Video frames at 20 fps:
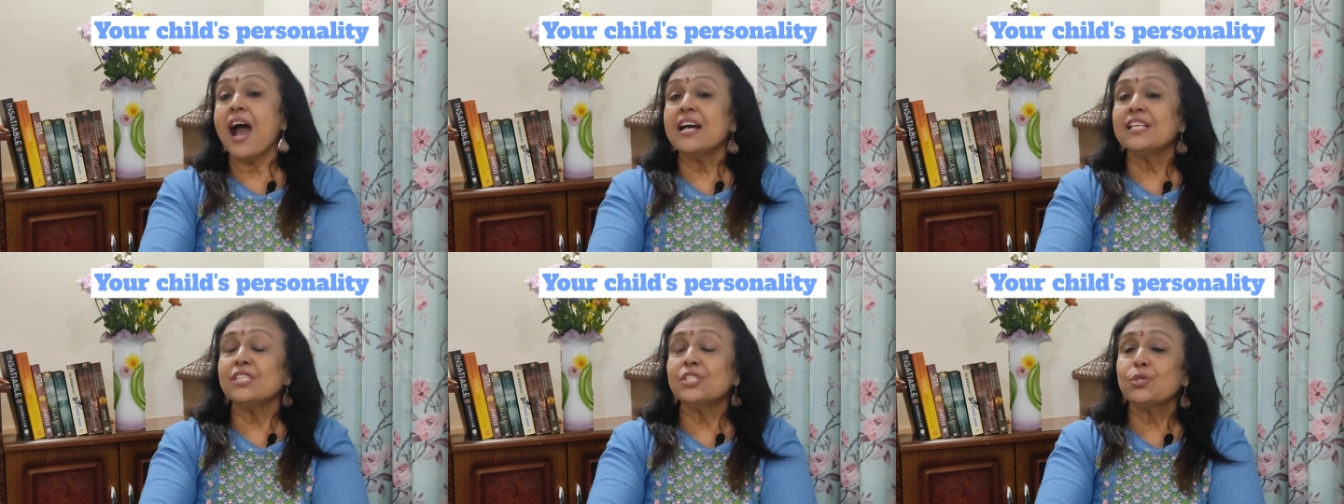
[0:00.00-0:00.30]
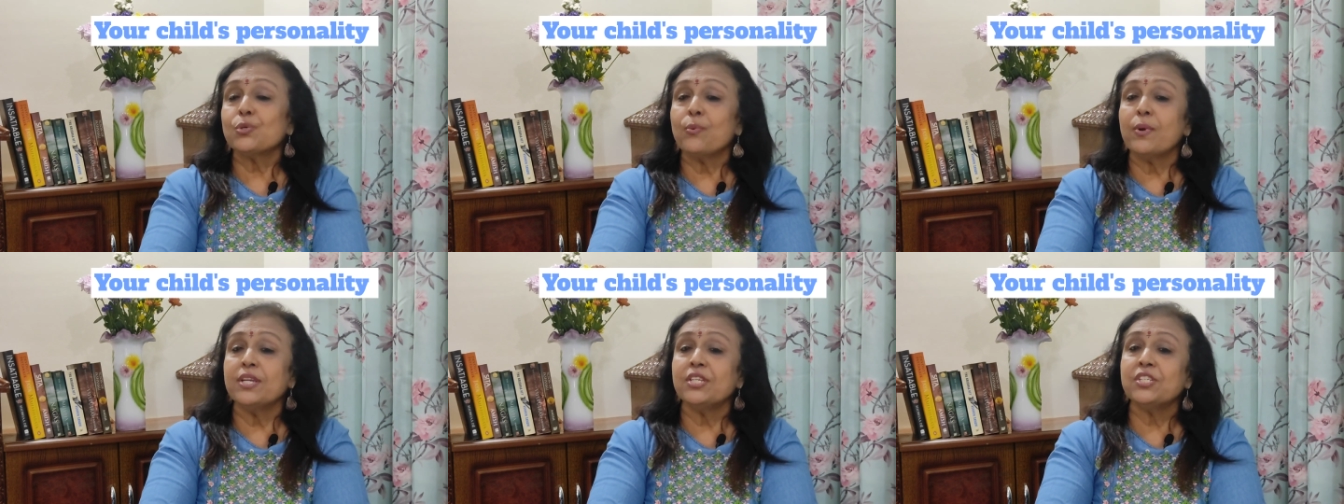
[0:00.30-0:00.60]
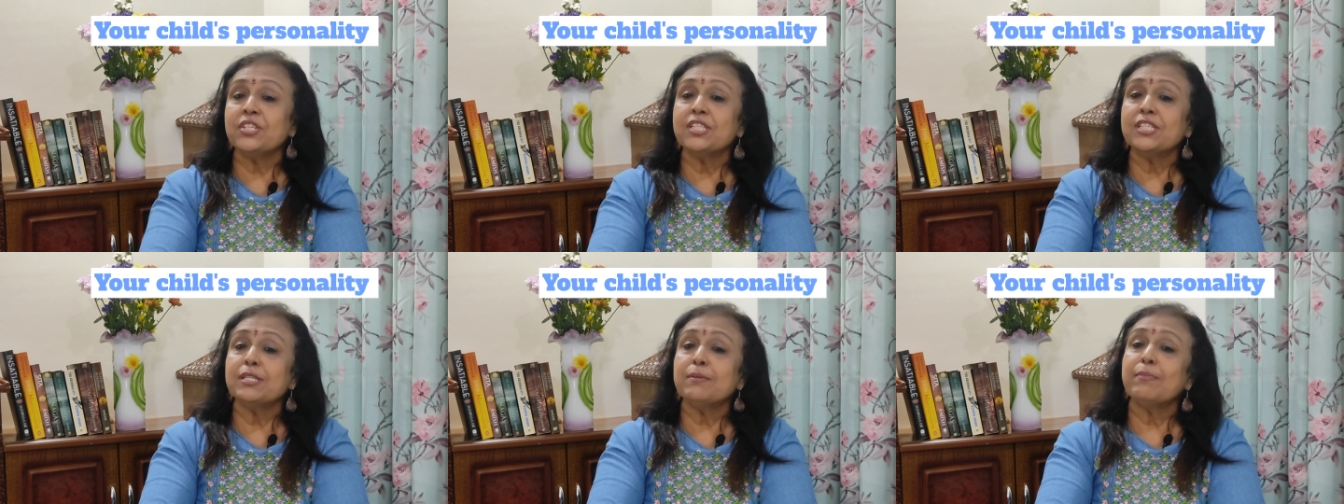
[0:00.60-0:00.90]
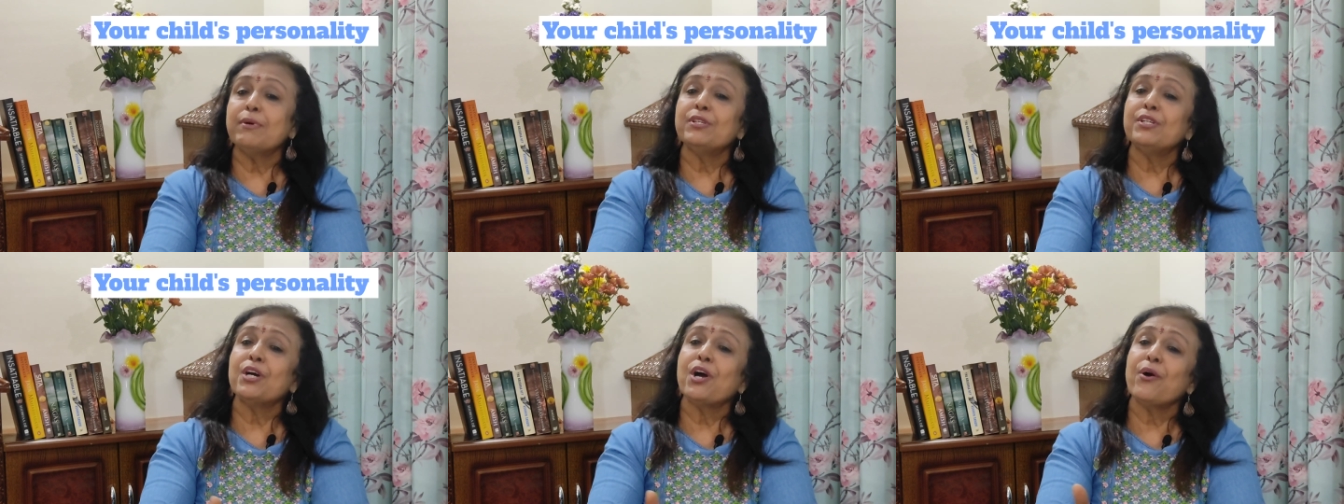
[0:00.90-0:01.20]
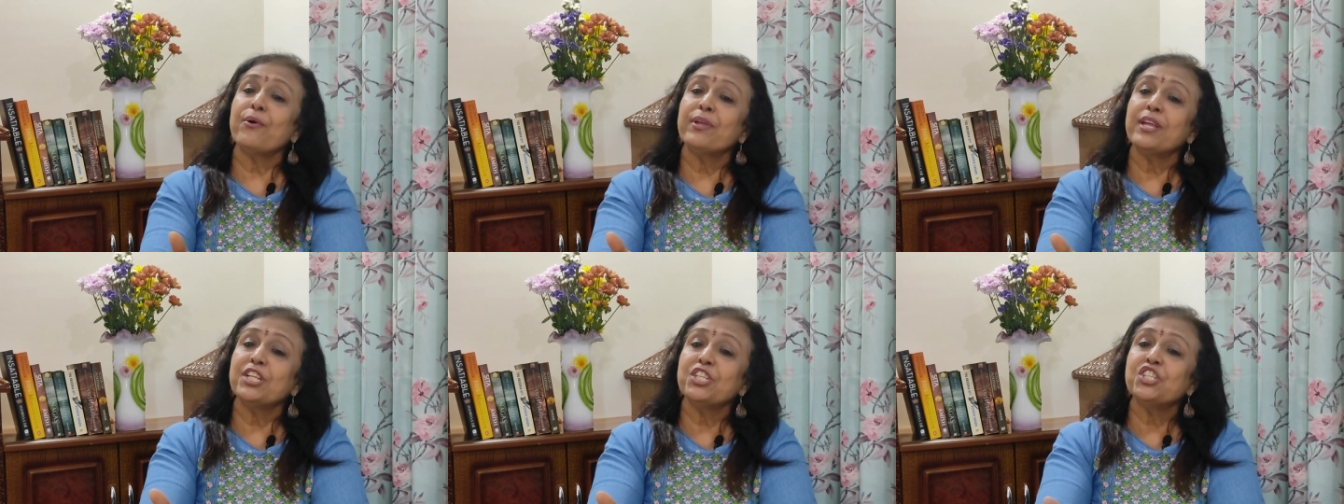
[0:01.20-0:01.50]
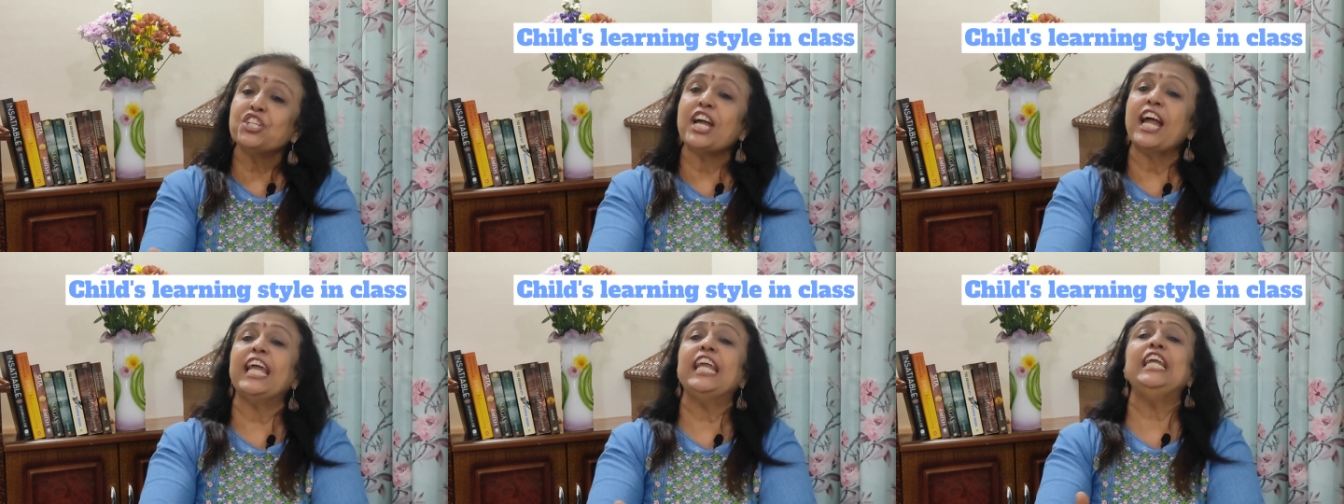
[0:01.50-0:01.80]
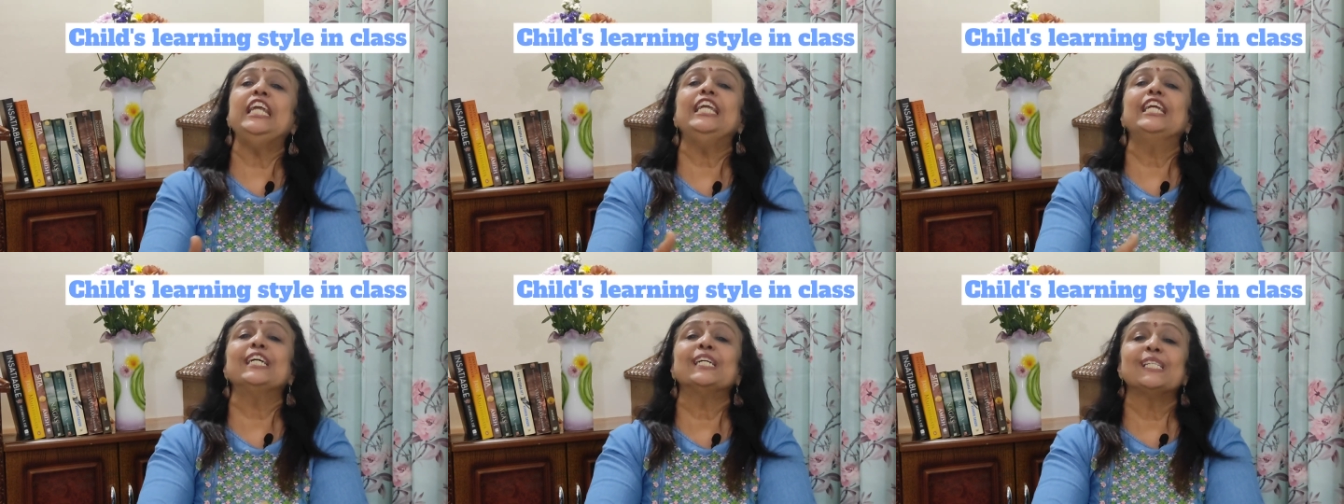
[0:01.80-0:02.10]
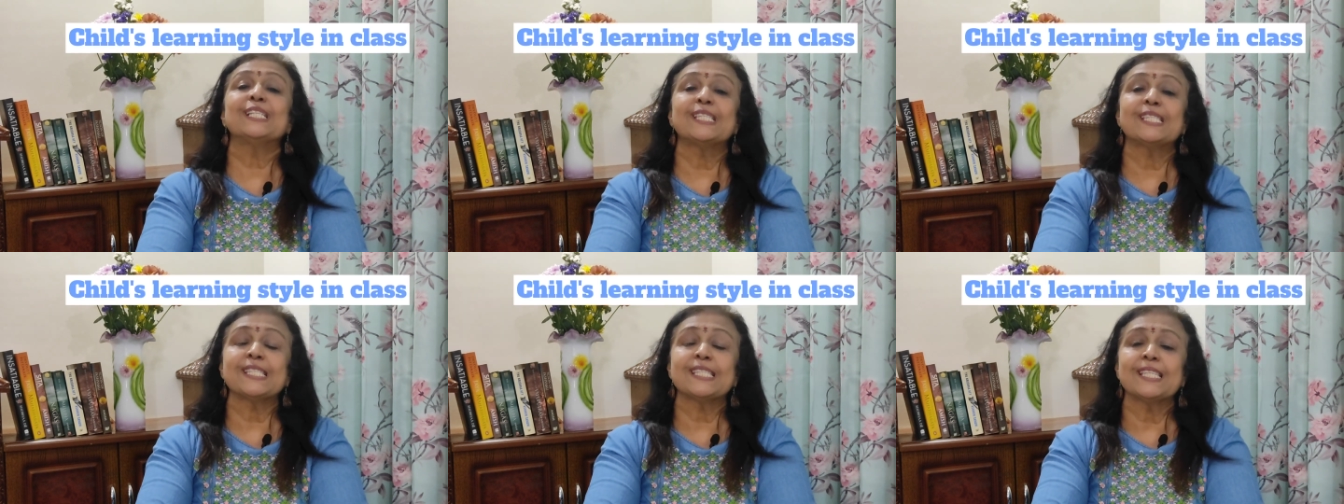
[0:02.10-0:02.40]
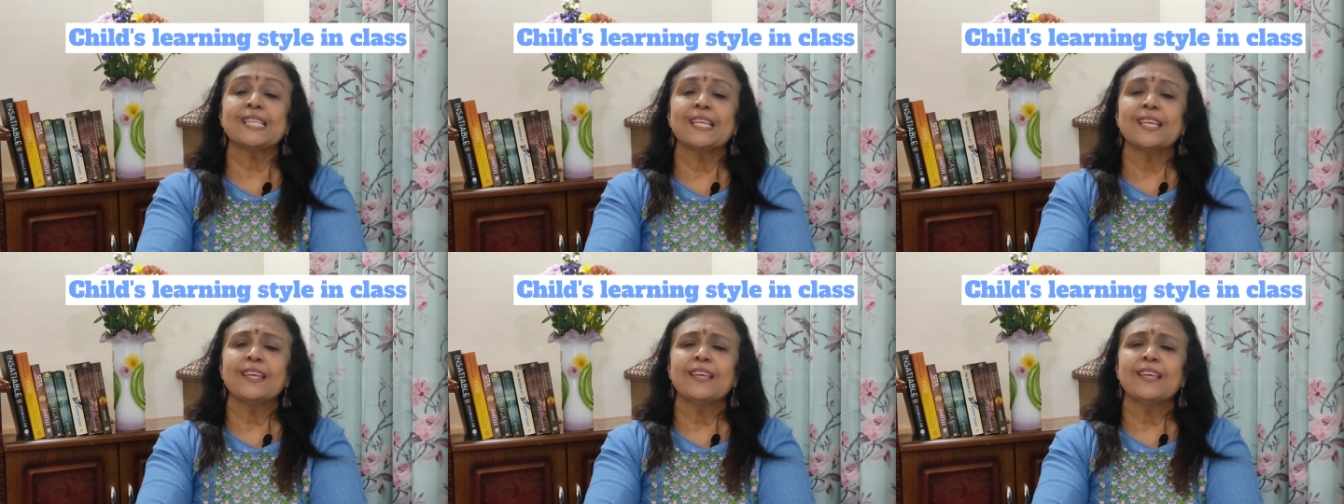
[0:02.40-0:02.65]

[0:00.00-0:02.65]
Ask questions about how your child learns.